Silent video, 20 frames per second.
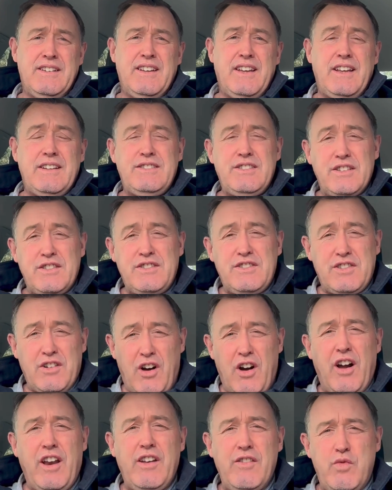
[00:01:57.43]
a sign
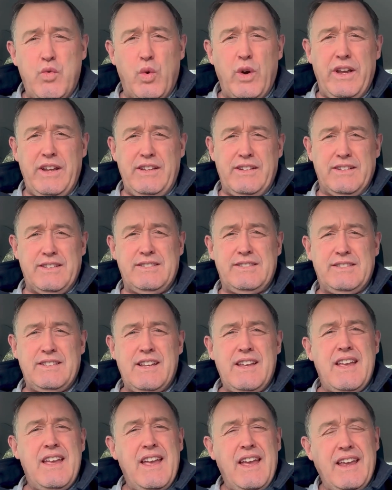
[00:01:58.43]
of weakness.
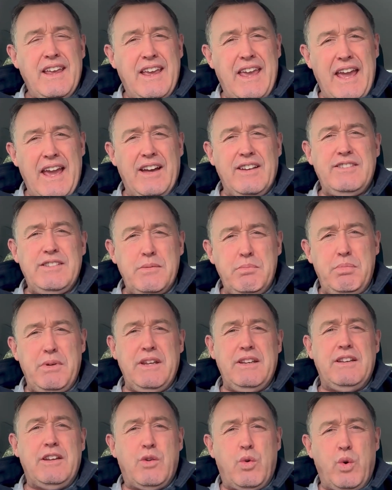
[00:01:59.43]
Counter bid
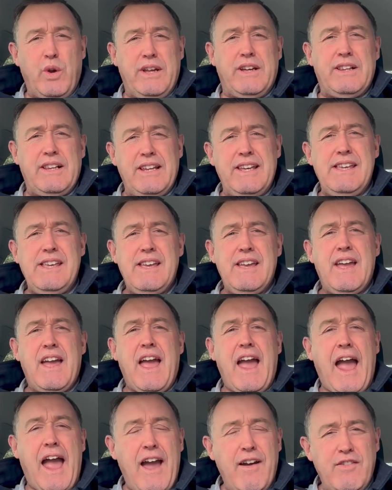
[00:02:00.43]
quickly,
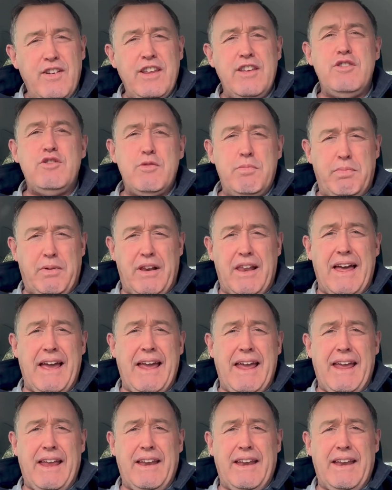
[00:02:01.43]
have it in your plan,